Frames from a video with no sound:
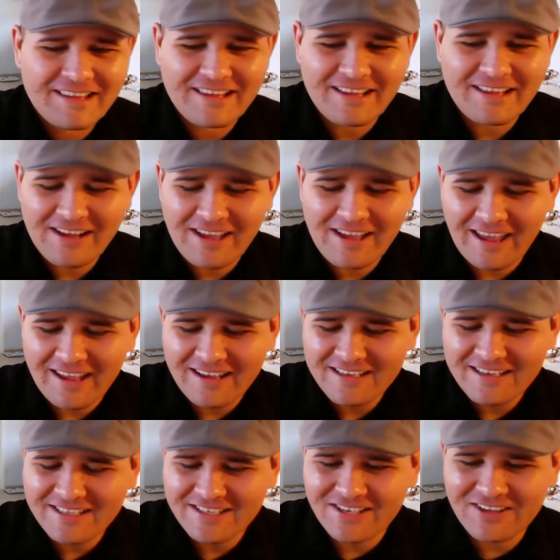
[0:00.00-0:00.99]
Okay,
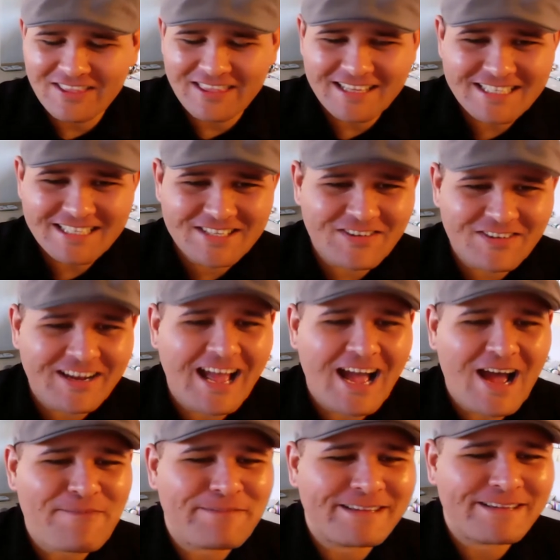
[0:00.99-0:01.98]
so this is what
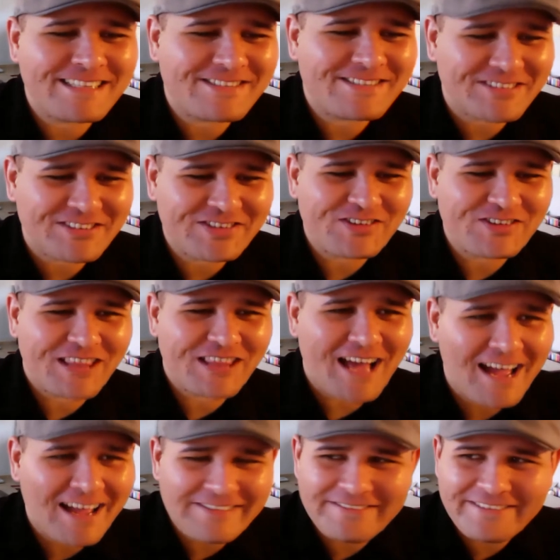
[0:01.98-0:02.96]
happens when you go
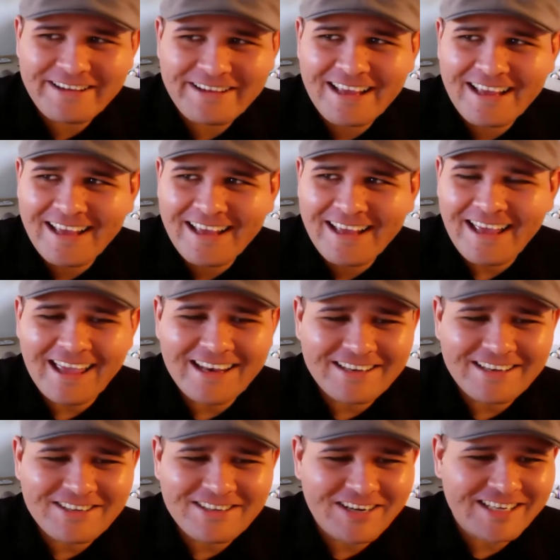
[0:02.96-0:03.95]
live
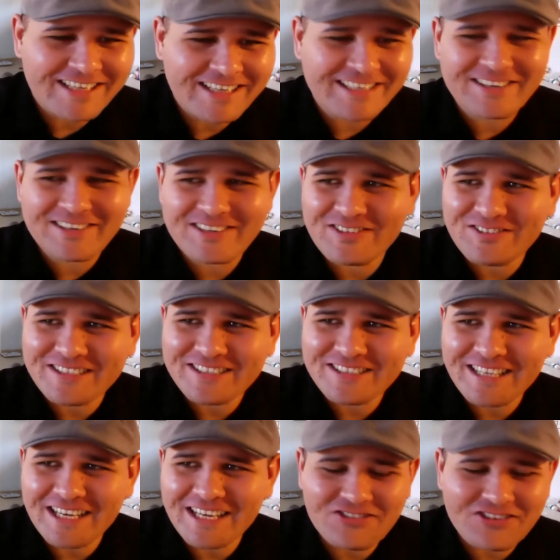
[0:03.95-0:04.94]
and try and adhere to a
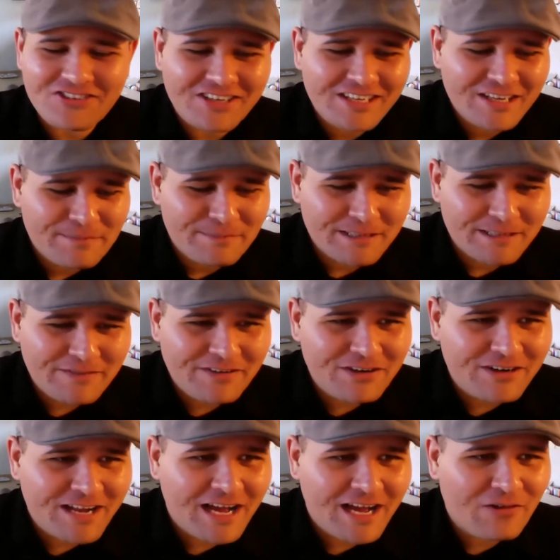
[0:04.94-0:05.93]
schedule. Believe it
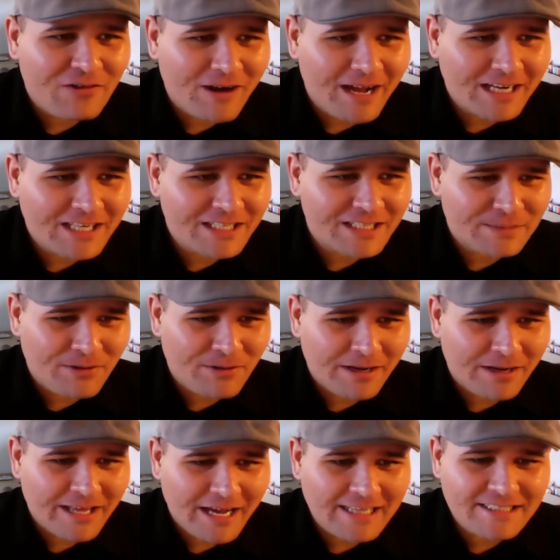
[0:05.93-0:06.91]
or not, we're actually
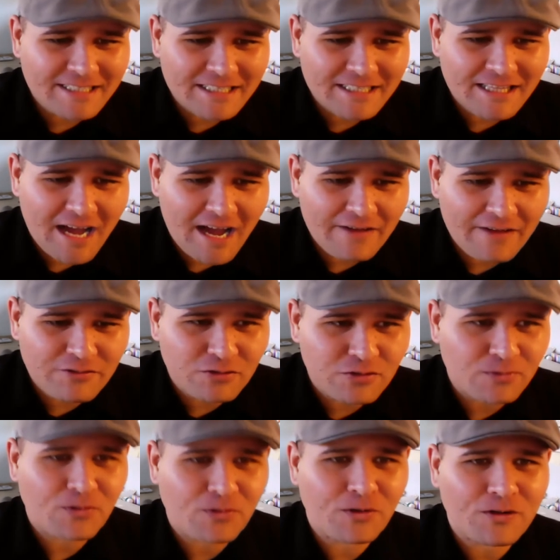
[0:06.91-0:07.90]
broadcasting live to the
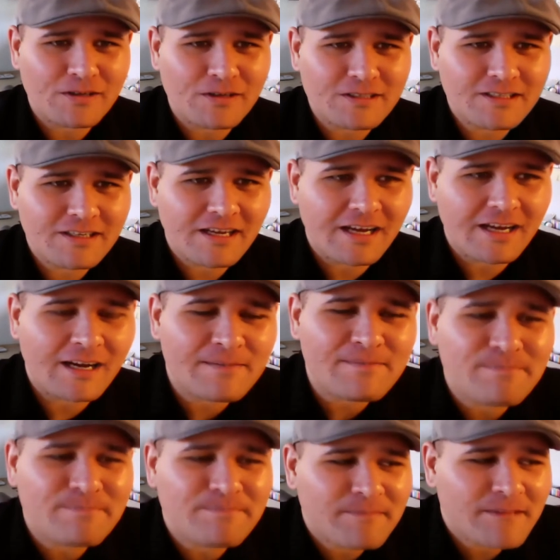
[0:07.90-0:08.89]
world, and